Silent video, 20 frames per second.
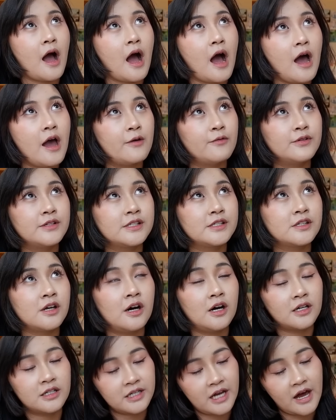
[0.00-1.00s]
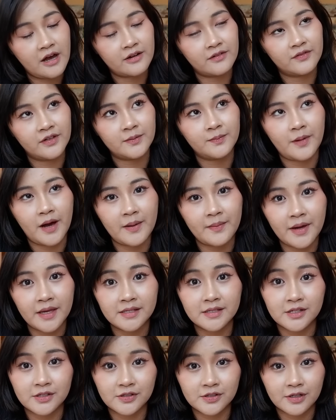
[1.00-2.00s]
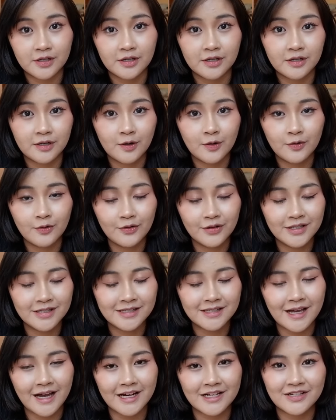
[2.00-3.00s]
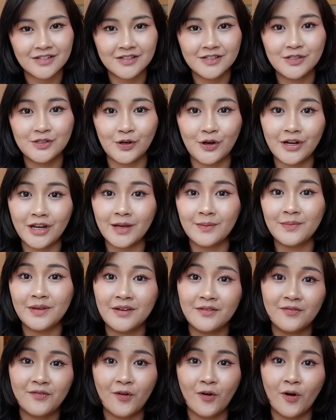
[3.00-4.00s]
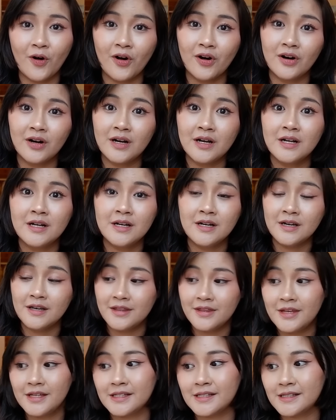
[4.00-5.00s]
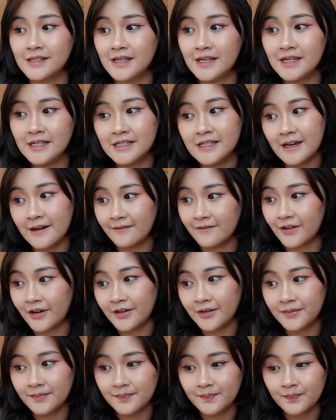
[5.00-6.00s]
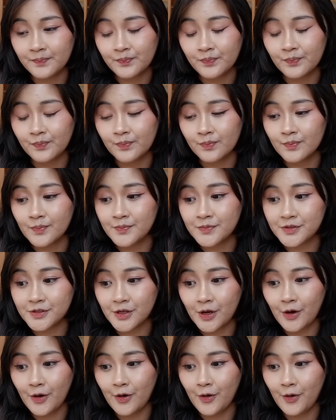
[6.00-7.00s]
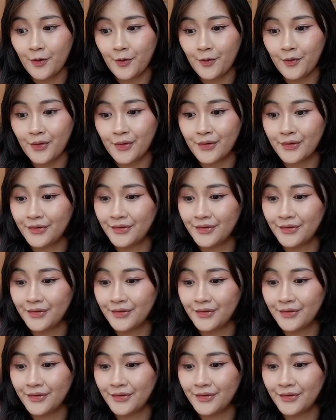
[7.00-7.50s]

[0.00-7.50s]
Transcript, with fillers: I was talked out of it by my sister, who is actually joining me for this endeavor. So